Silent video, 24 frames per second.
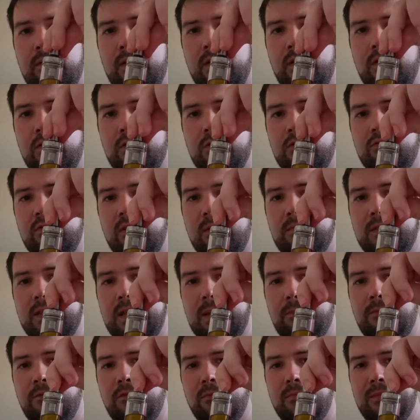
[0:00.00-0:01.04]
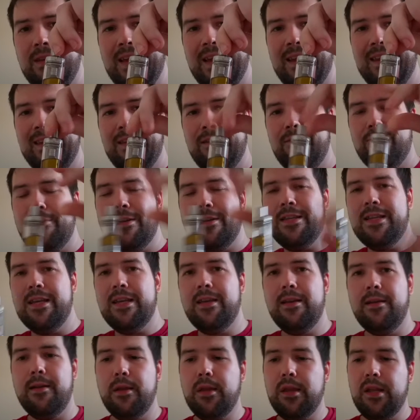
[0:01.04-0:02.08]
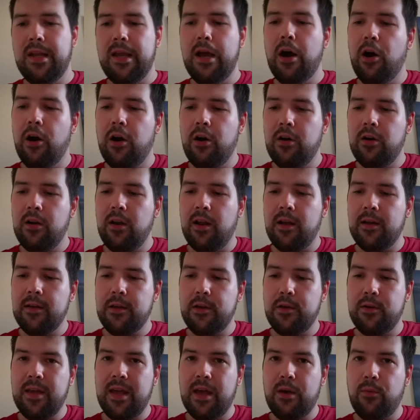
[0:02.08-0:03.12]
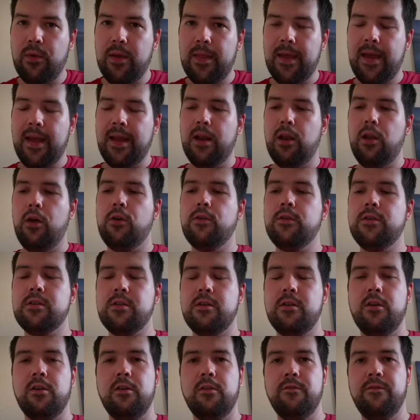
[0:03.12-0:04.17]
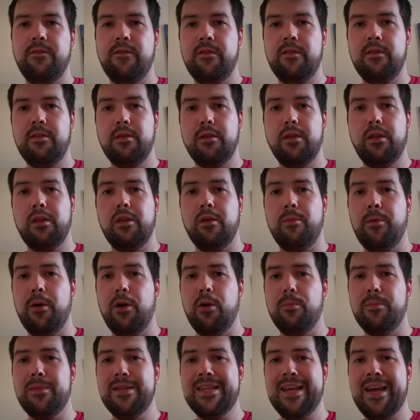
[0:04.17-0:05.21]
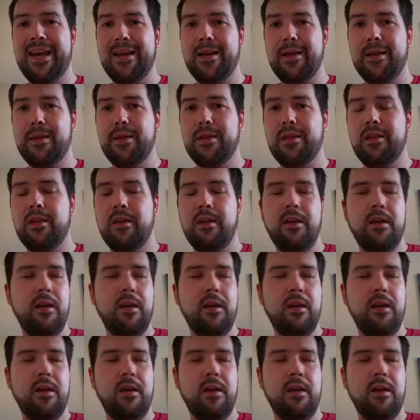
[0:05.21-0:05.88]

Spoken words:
your drip tip from getting ridiculously hot like you get with a lot of sub-ohm tanks.